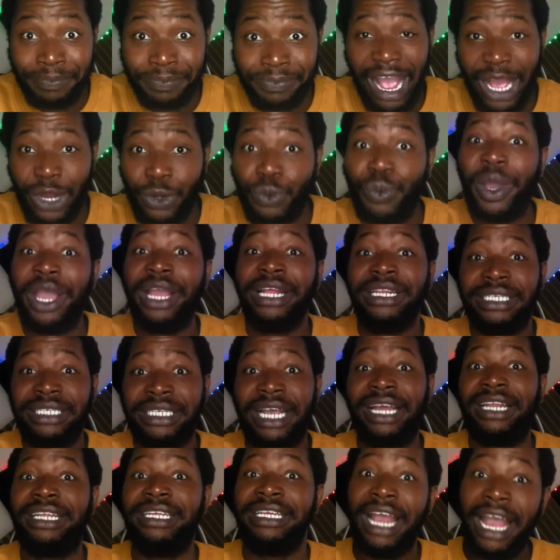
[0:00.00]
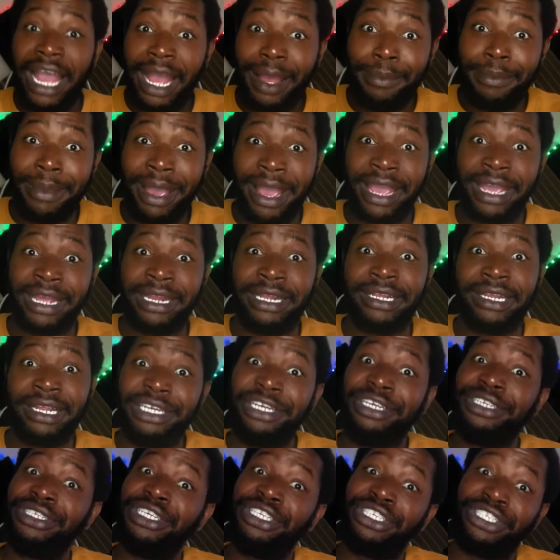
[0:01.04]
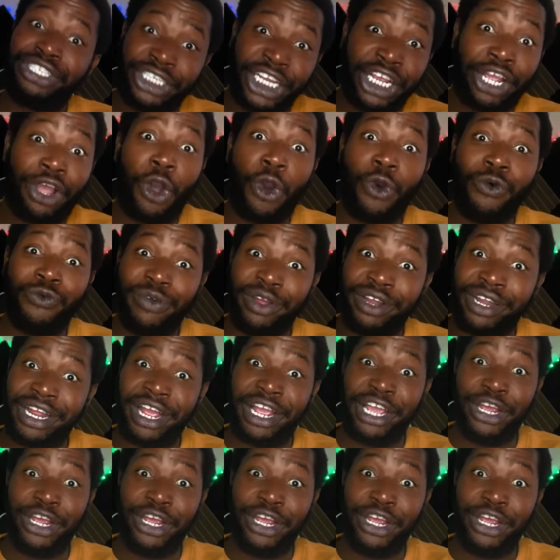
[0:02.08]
And Wayne said, "Yeah, mate, there's this chick over there,